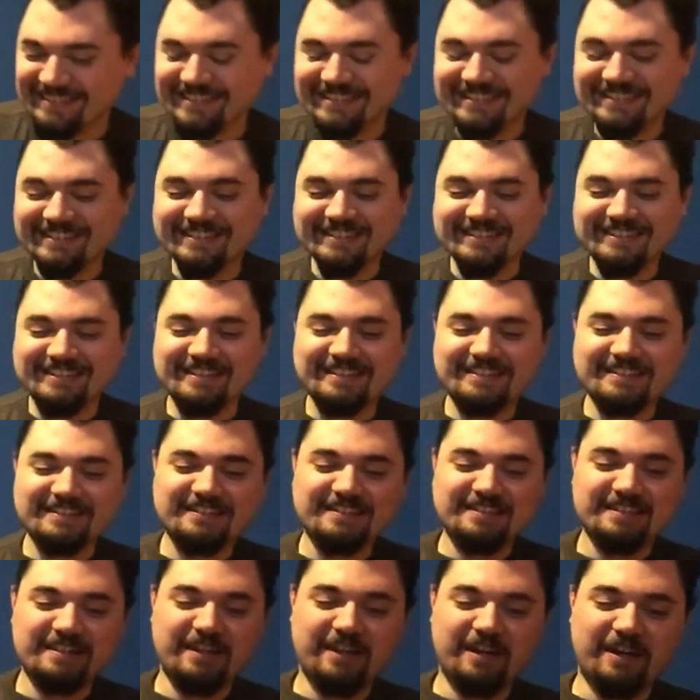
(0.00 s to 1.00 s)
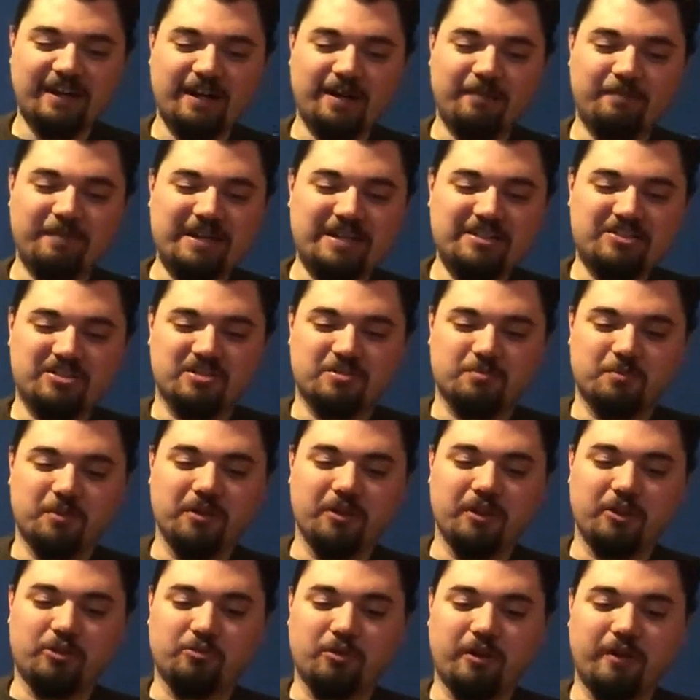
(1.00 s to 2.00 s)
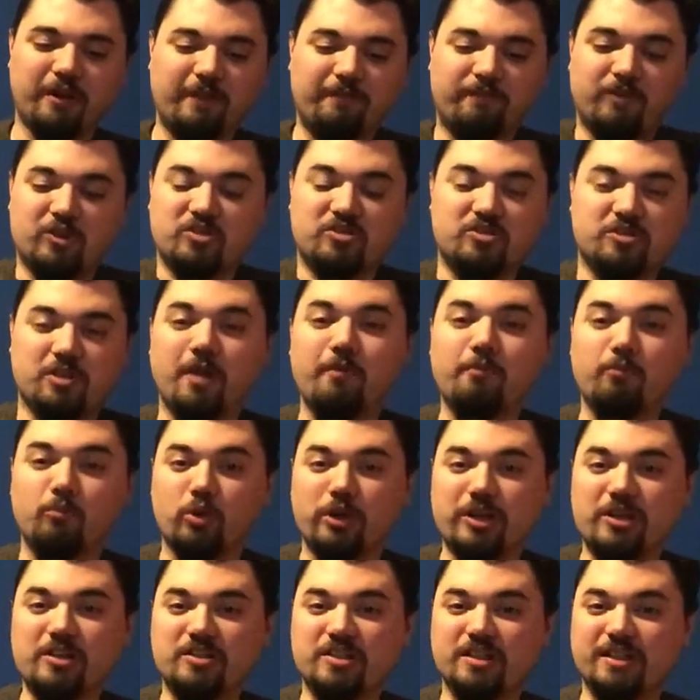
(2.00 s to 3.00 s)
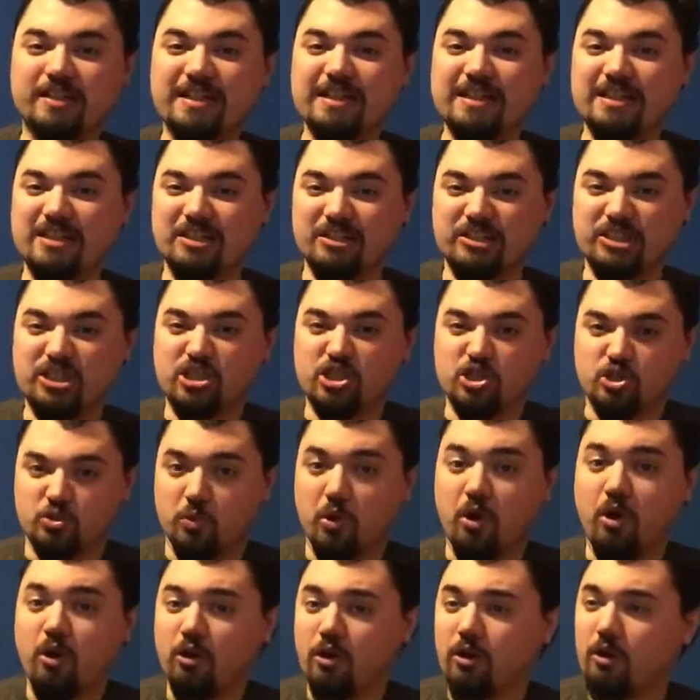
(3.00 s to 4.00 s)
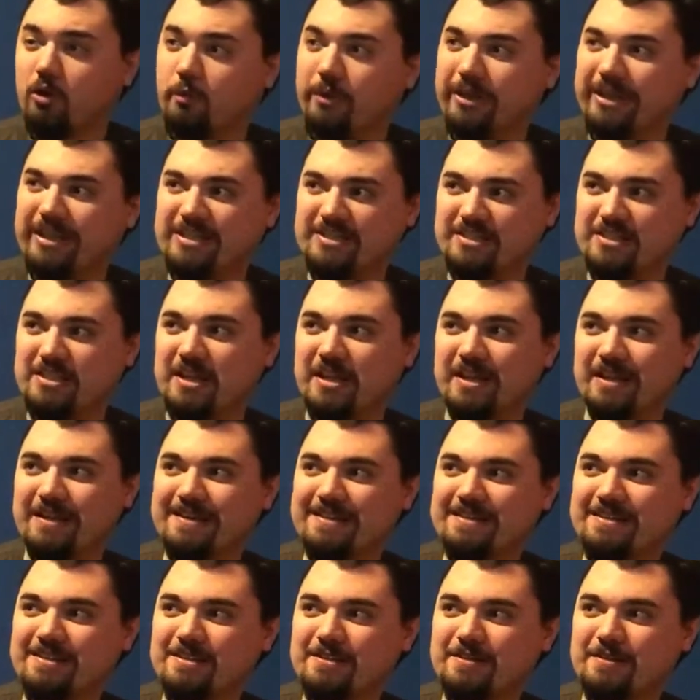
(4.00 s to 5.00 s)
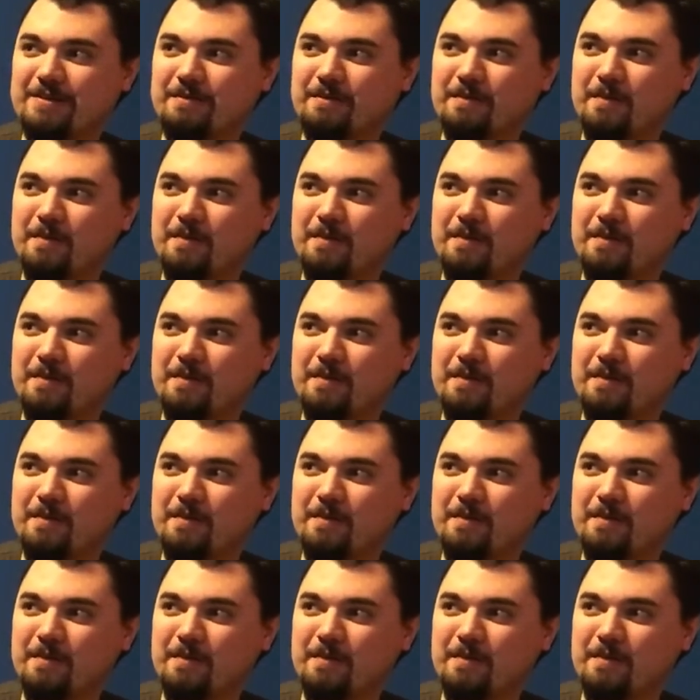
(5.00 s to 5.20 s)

Oh my god. Um, and he's just really threatening. For some reason, he is stronger when he's Dennis.